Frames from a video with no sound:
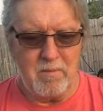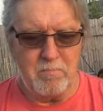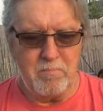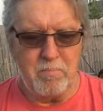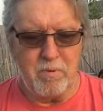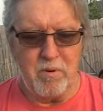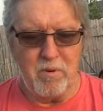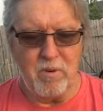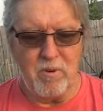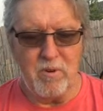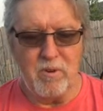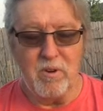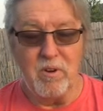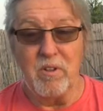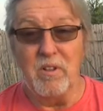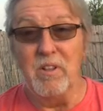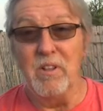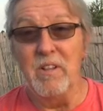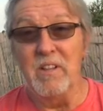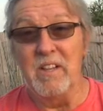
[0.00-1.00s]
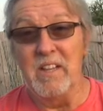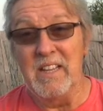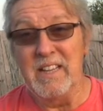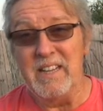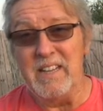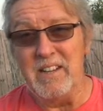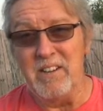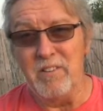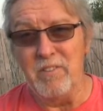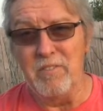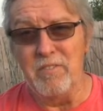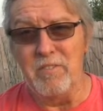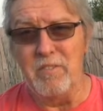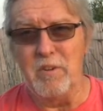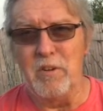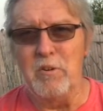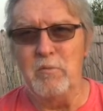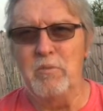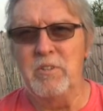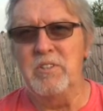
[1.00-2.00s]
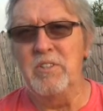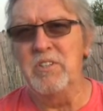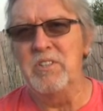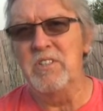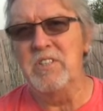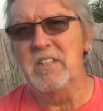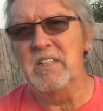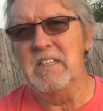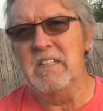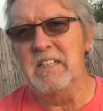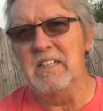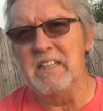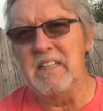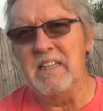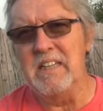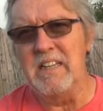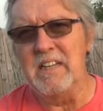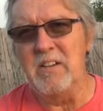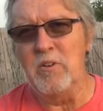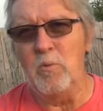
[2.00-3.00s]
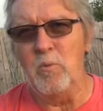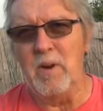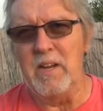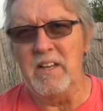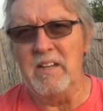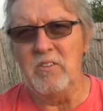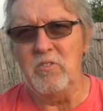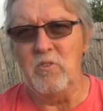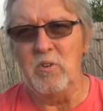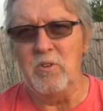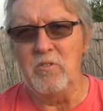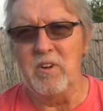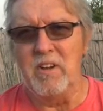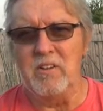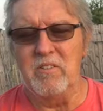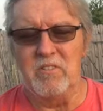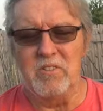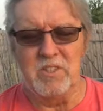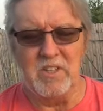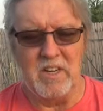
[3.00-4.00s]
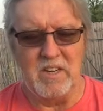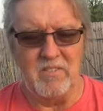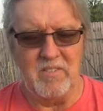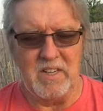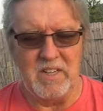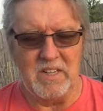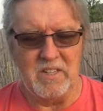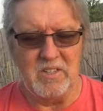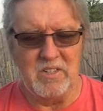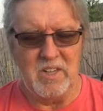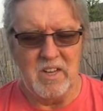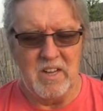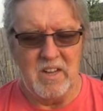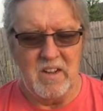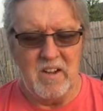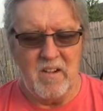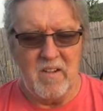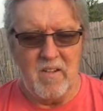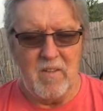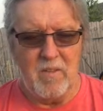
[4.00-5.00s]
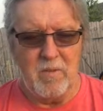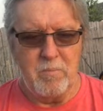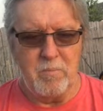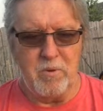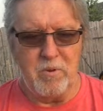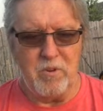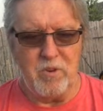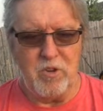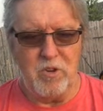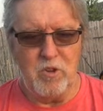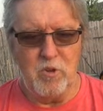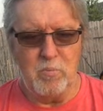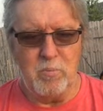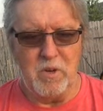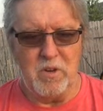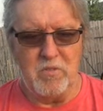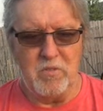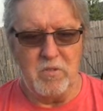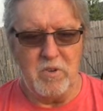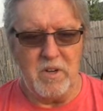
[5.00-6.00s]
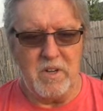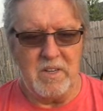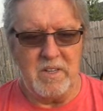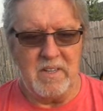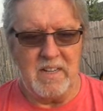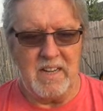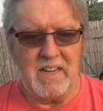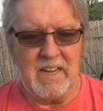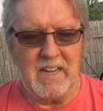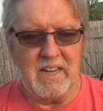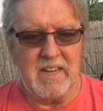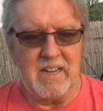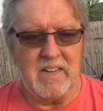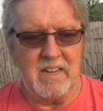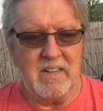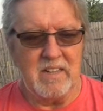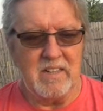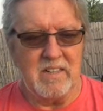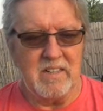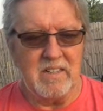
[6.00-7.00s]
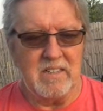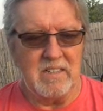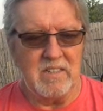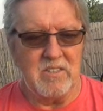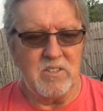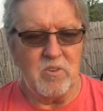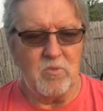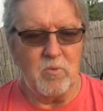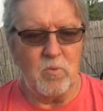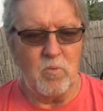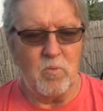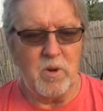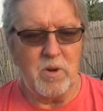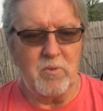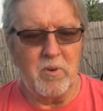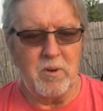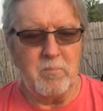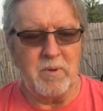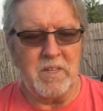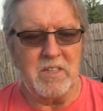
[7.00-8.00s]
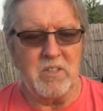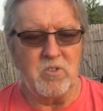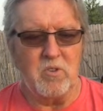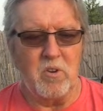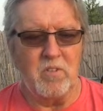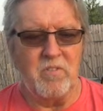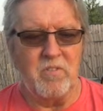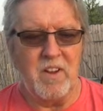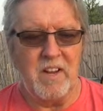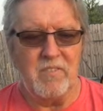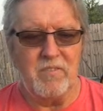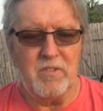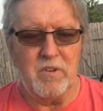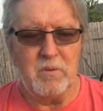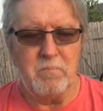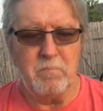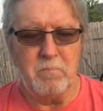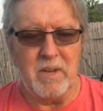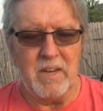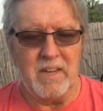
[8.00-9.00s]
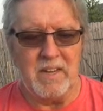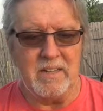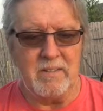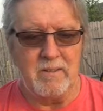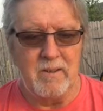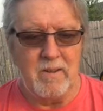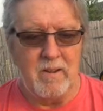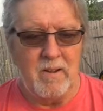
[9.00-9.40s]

per linear foot, which is going to then equate into a greater savings per cubic foot. And so what do I mean? So a 5-foot bed